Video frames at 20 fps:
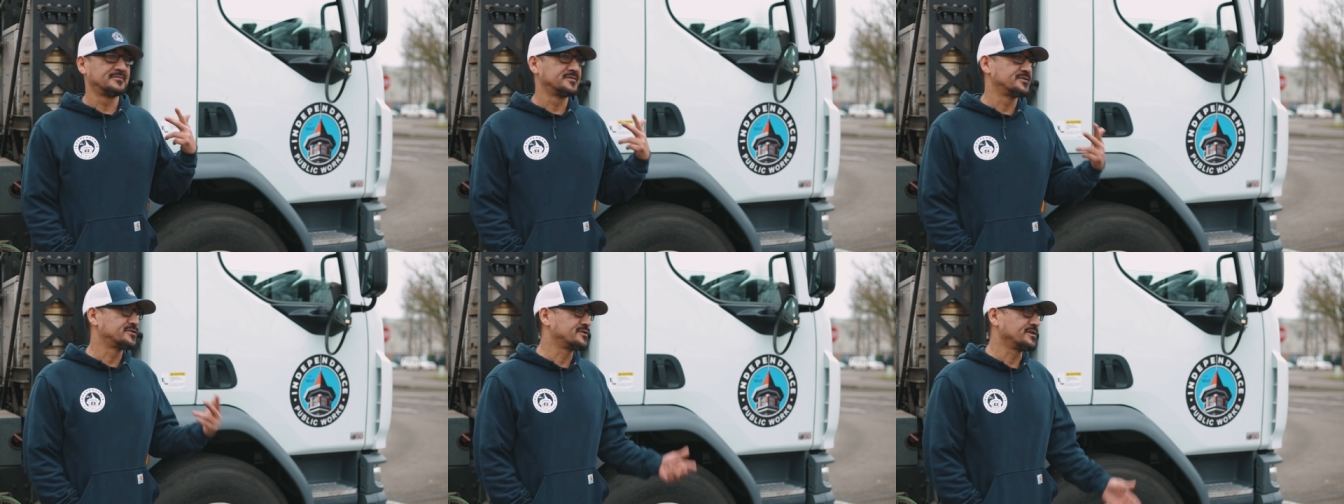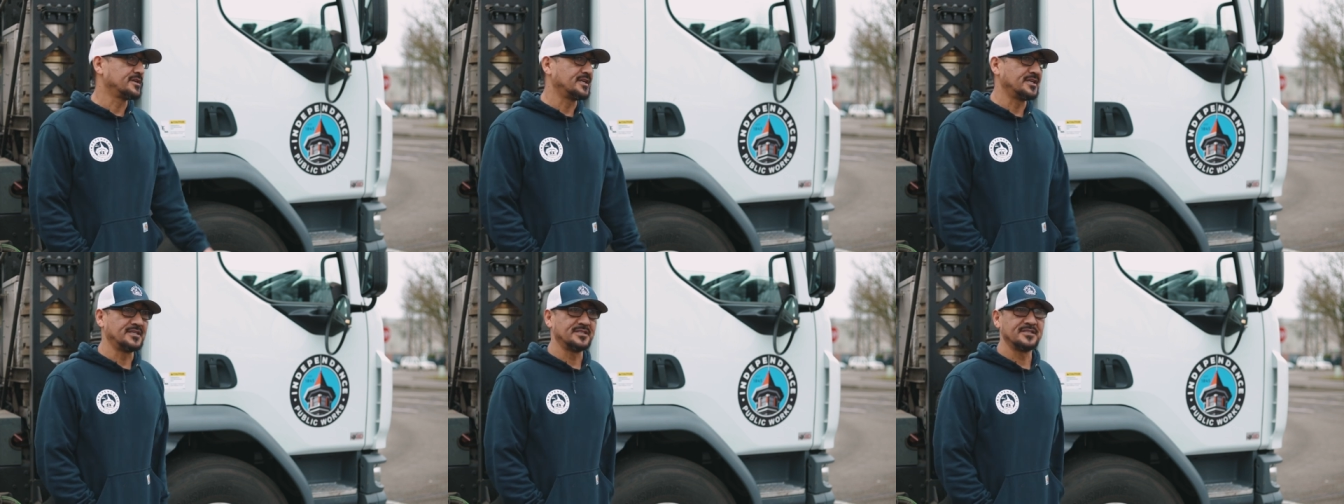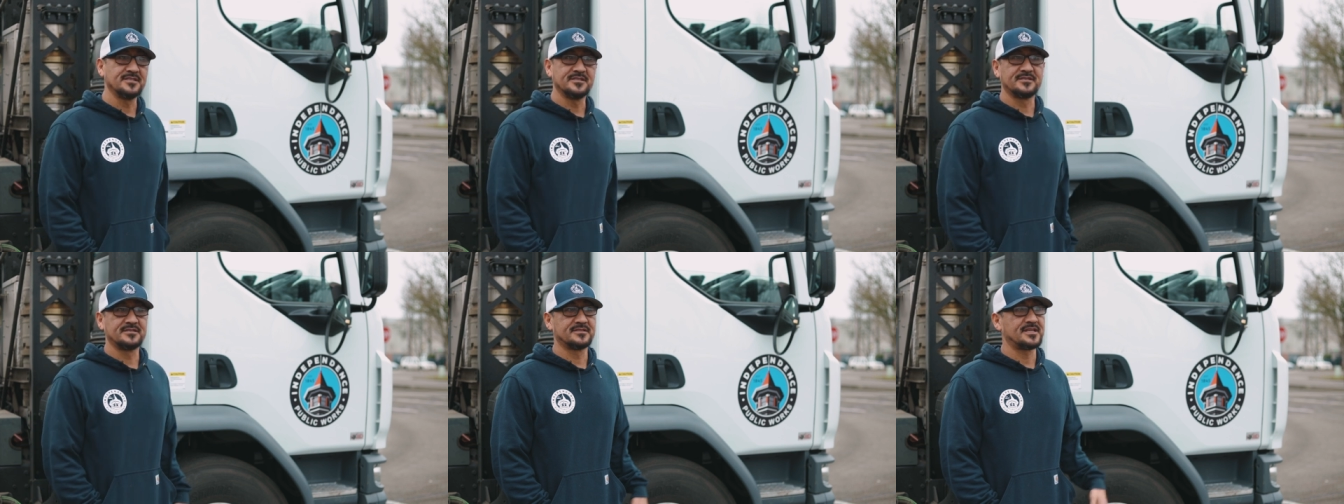
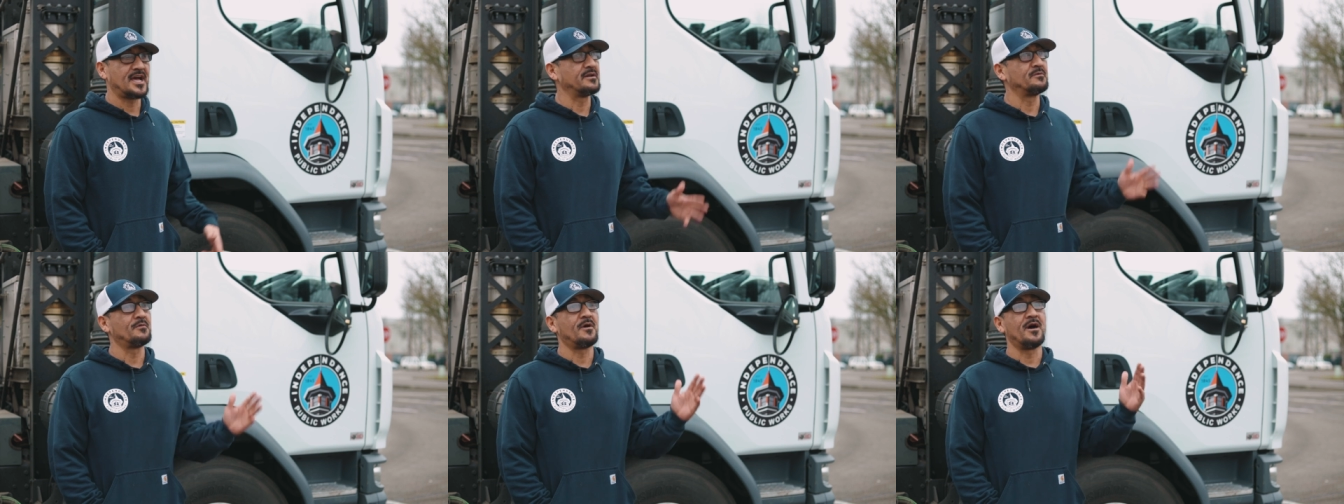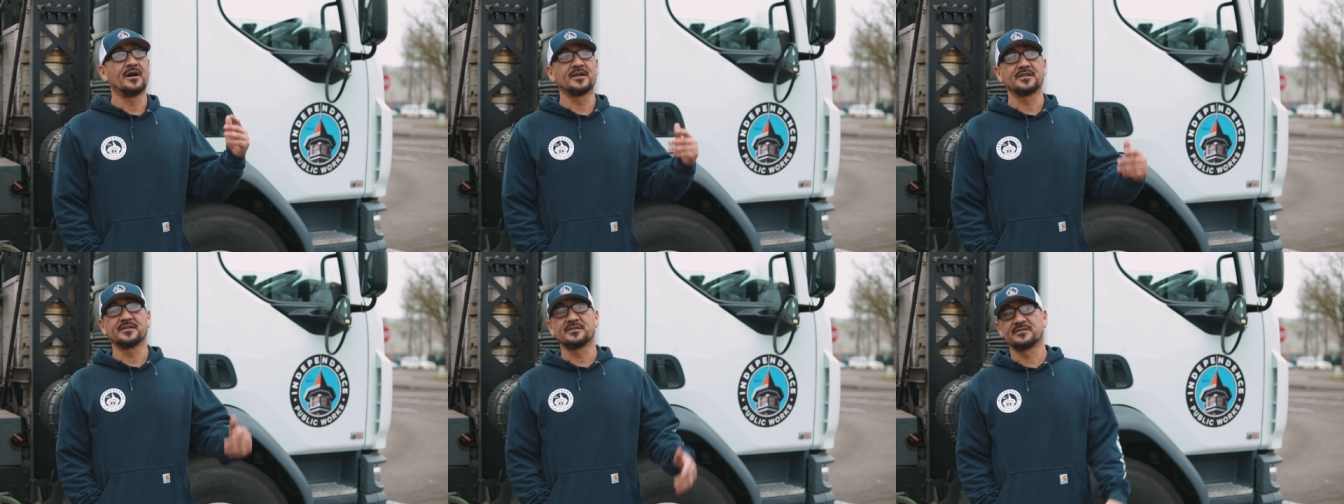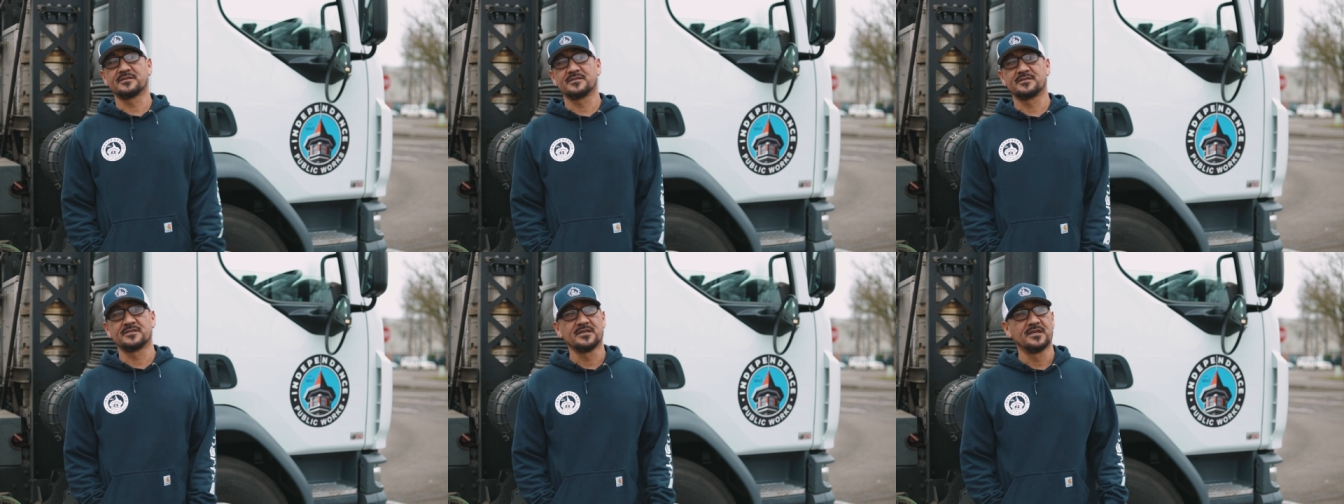trees,
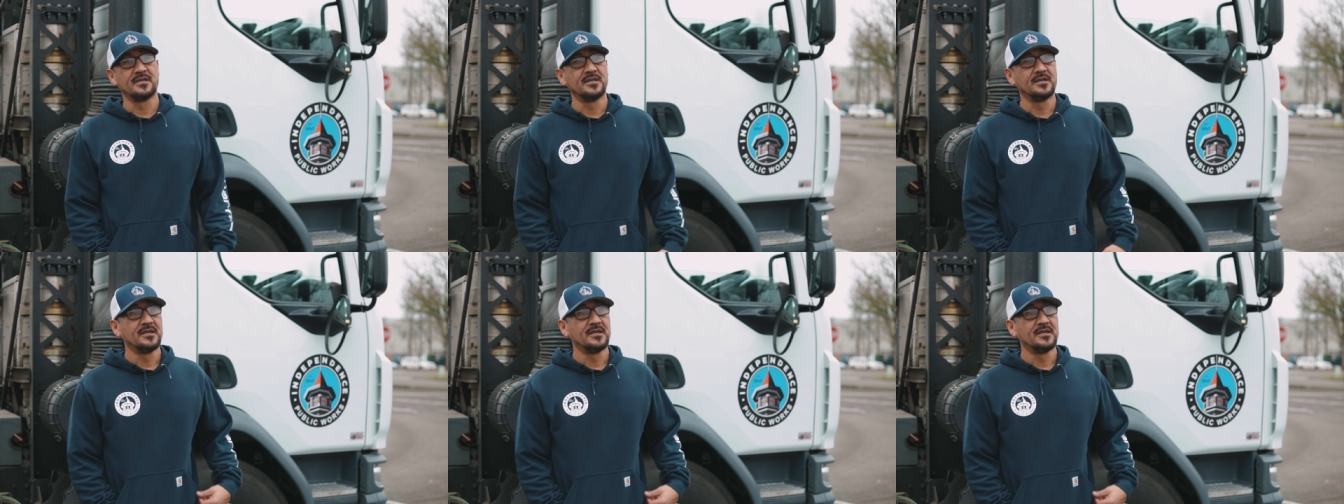sidewalks,